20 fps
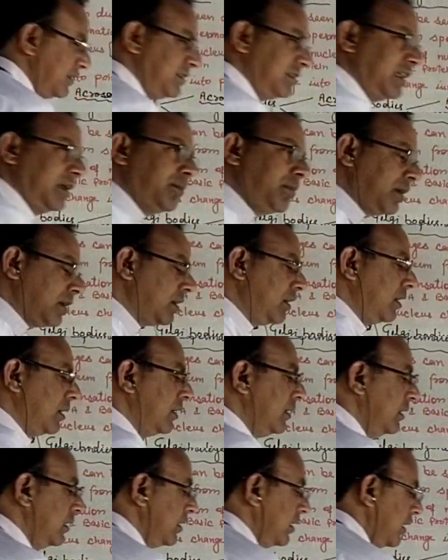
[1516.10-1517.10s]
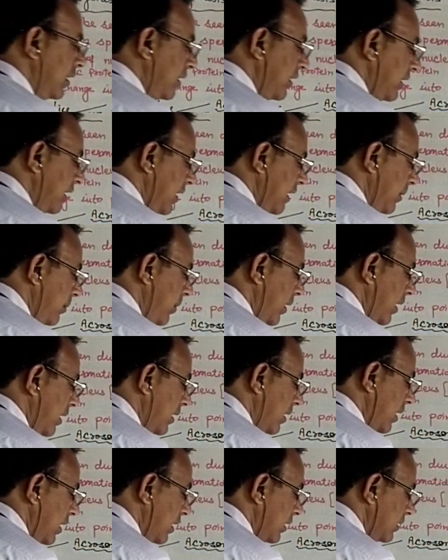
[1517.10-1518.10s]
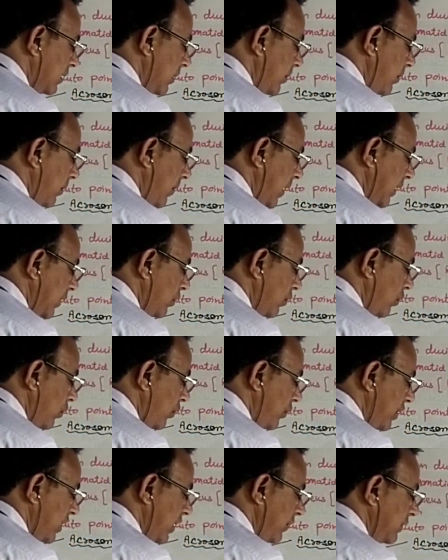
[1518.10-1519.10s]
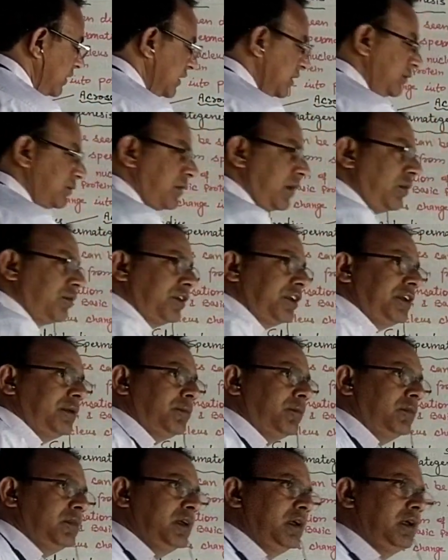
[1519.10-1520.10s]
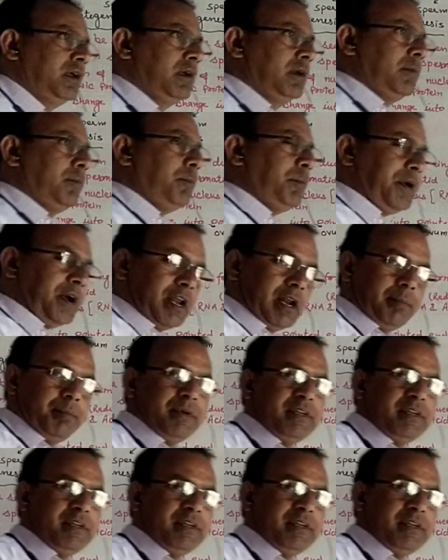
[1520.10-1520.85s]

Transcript: is Neberkern? Neberkern, the mitochondria which is found in middle